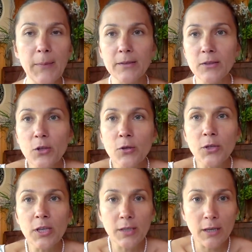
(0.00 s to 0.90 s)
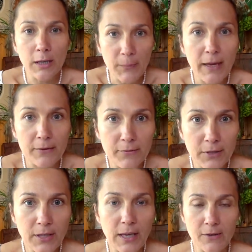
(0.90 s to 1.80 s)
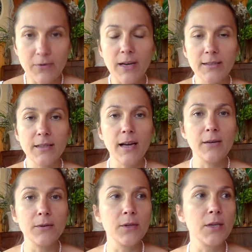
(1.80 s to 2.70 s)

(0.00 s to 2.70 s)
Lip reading: and you need help every day right now.